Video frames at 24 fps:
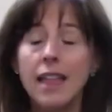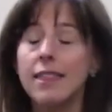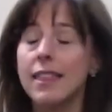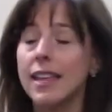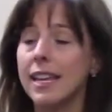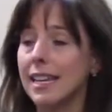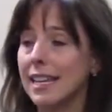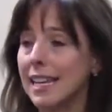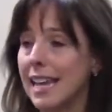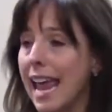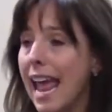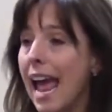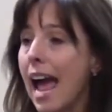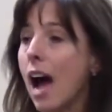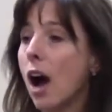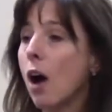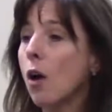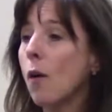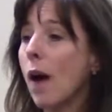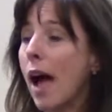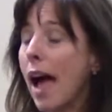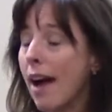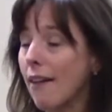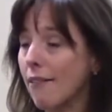that
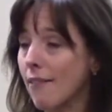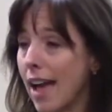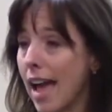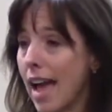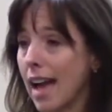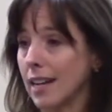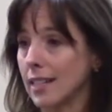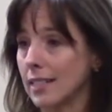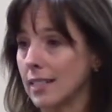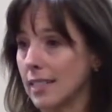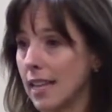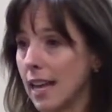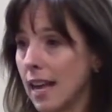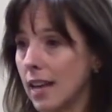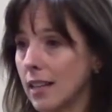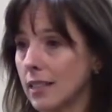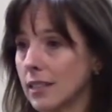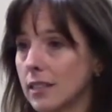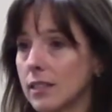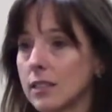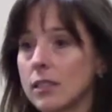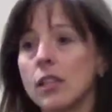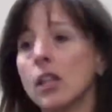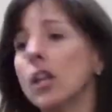now have
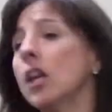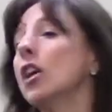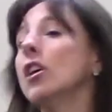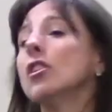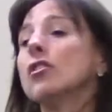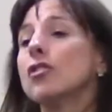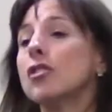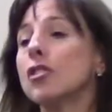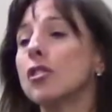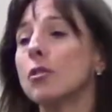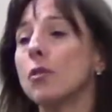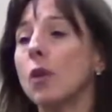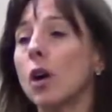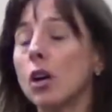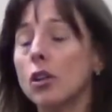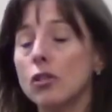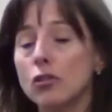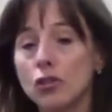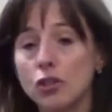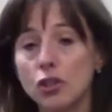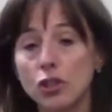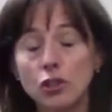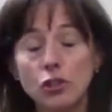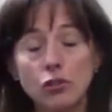access to
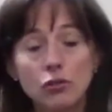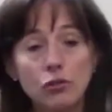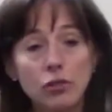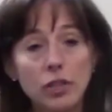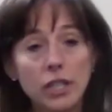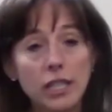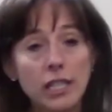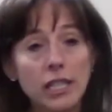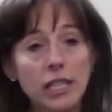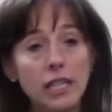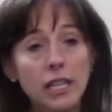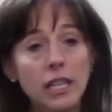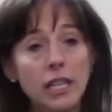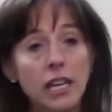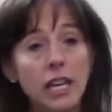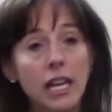our children